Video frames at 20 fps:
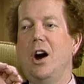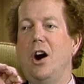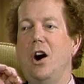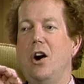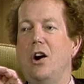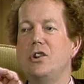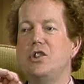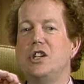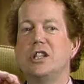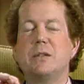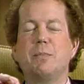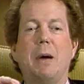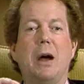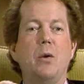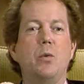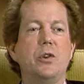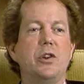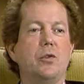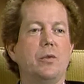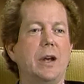Or just
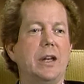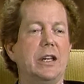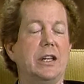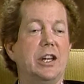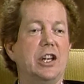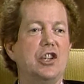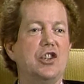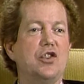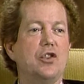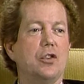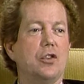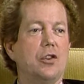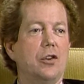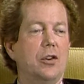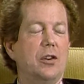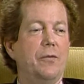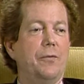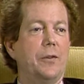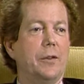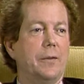about when you're ready to kiss your
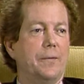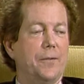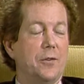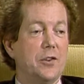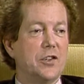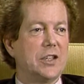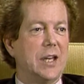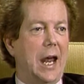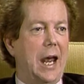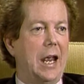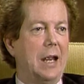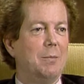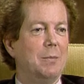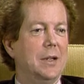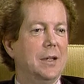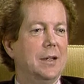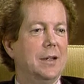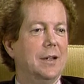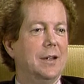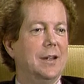girl for the first
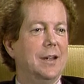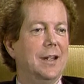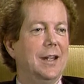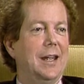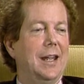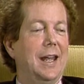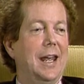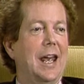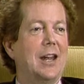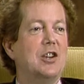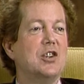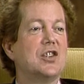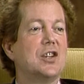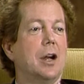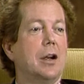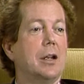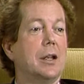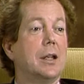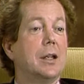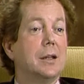time and you
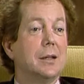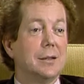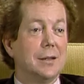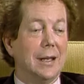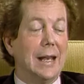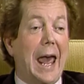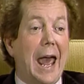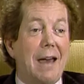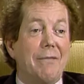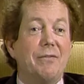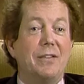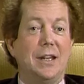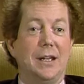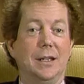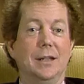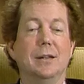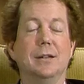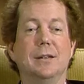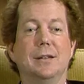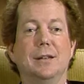start
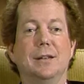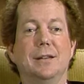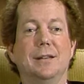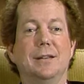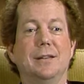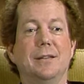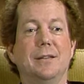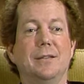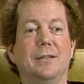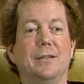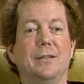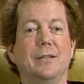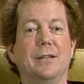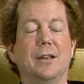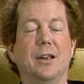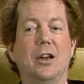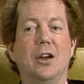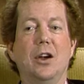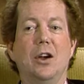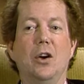laughing.
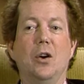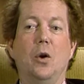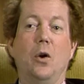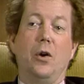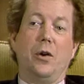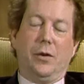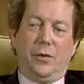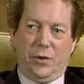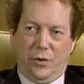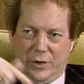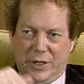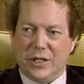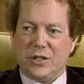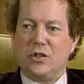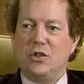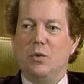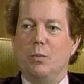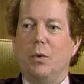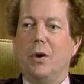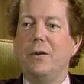Or you're
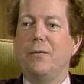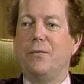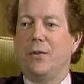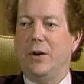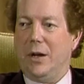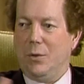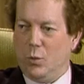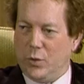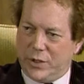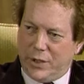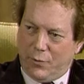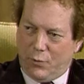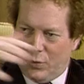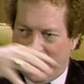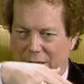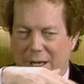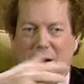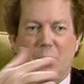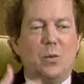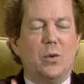kissing your boyfriend, whichever
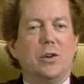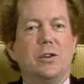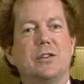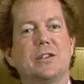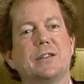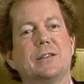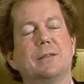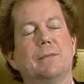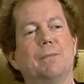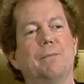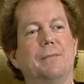way that works.